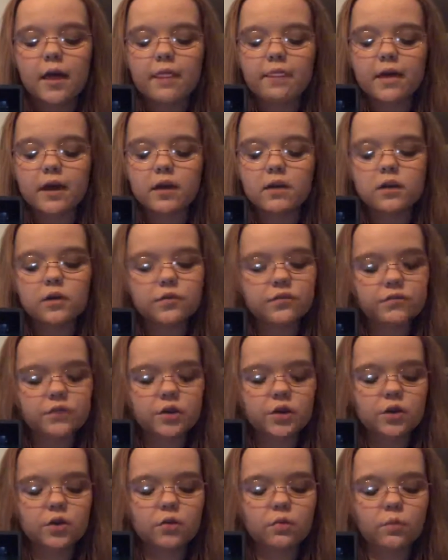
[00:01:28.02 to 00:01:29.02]
that
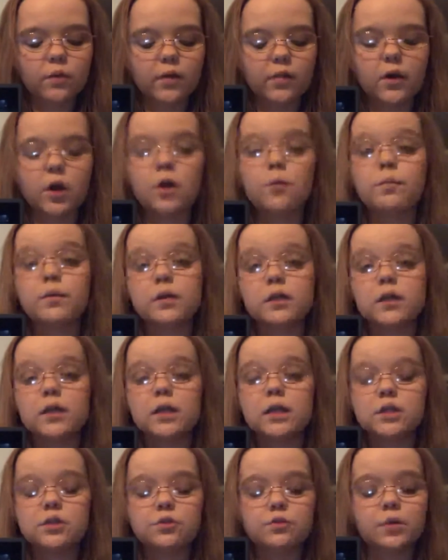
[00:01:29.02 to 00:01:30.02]
interfere with our
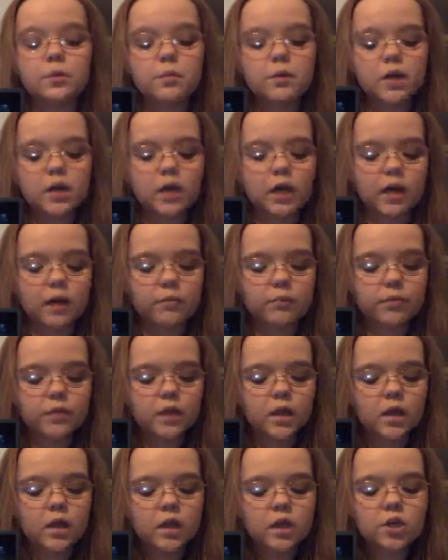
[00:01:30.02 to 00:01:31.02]
ability to communicate.
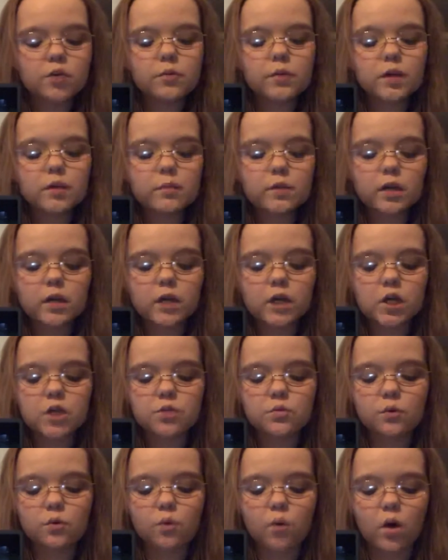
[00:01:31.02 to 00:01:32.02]
Human
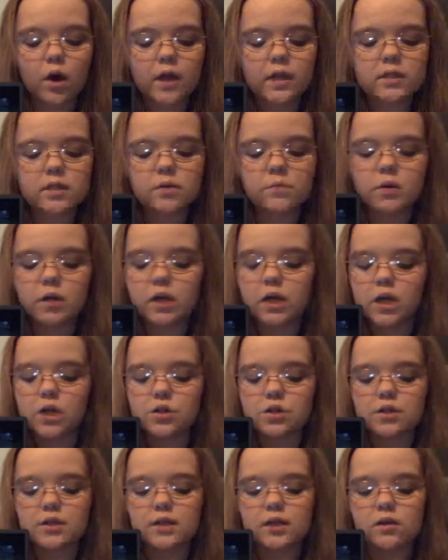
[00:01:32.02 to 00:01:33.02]
communication requires
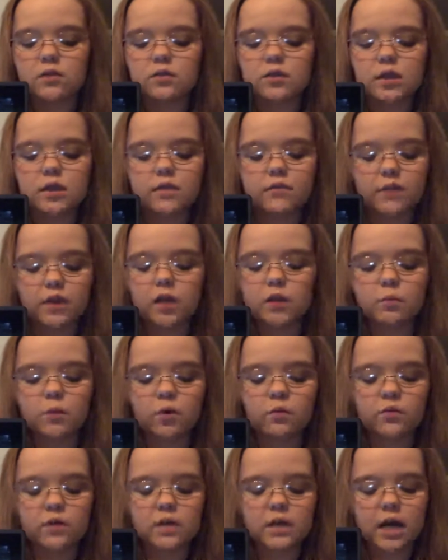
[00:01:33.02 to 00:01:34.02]
communication skills that develop
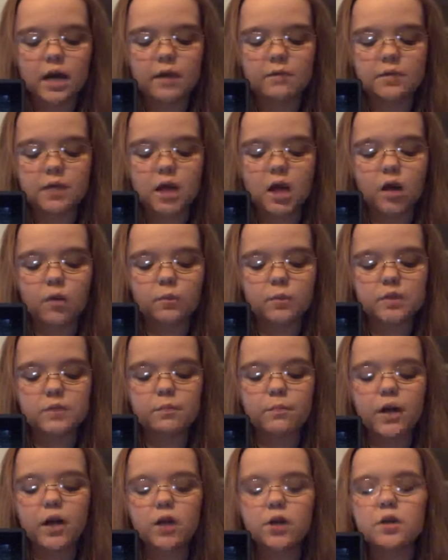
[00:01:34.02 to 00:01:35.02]
over time to help us
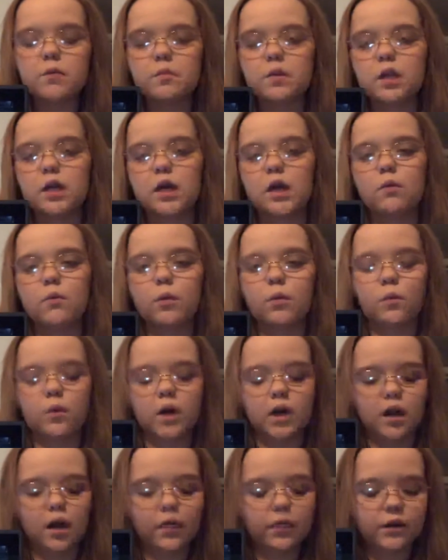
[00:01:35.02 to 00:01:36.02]
better communicate with one
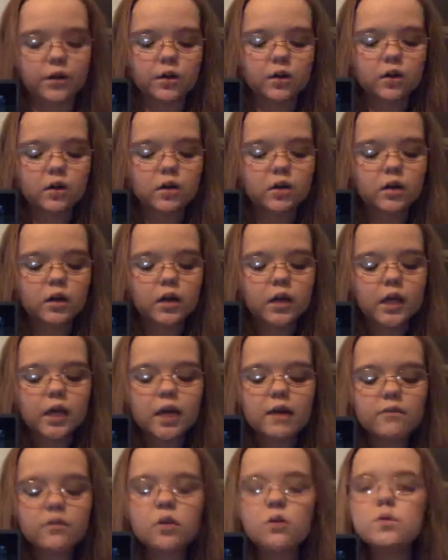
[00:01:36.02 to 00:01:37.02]
another.
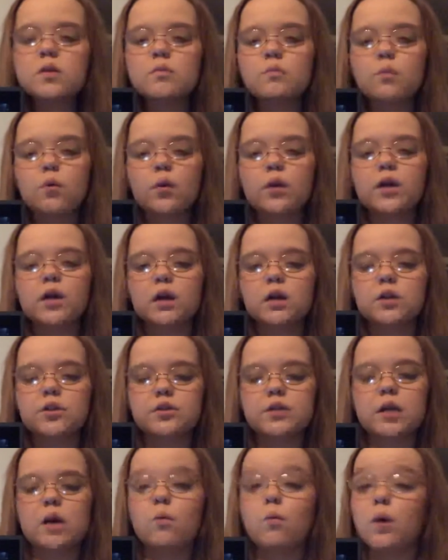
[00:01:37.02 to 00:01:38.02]
Even though it's important to
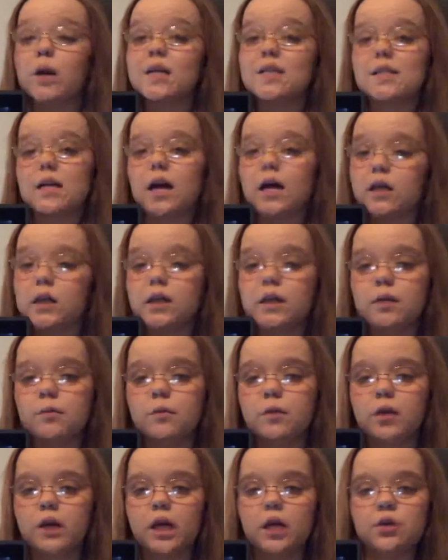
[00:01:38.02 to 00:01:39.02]
understand what exactly
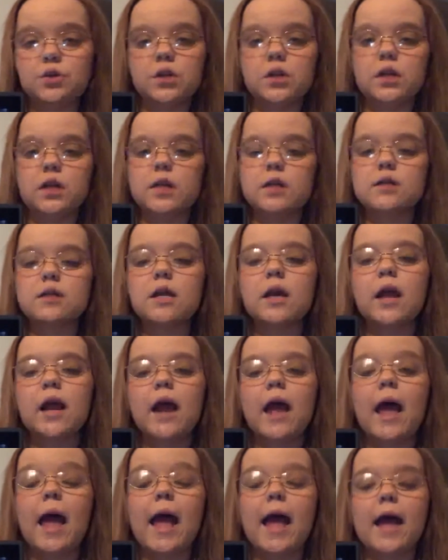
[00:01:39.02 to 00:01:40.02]
communication is
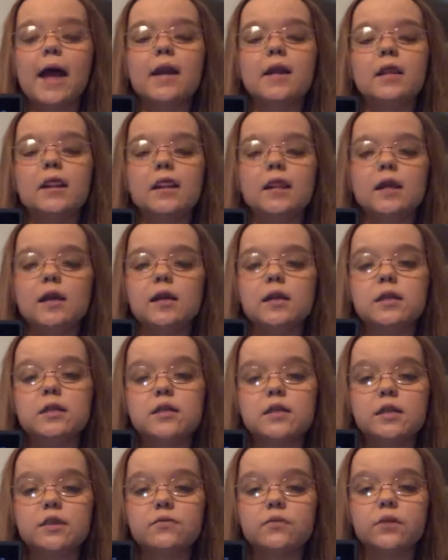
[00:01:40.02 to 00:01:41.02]
and the
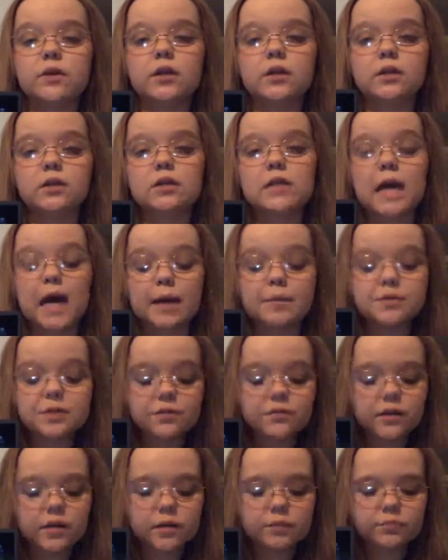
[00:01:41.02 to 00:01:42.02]
different types
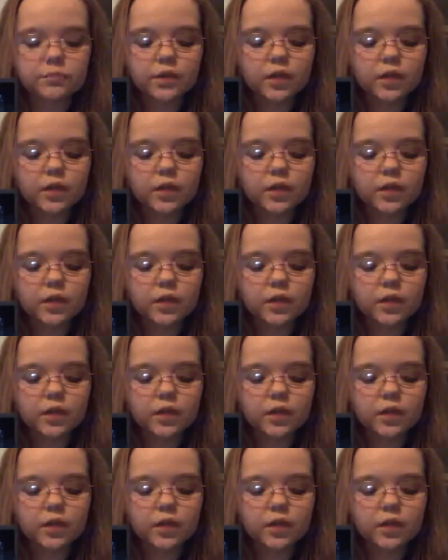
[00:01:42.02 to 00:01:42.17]
of it,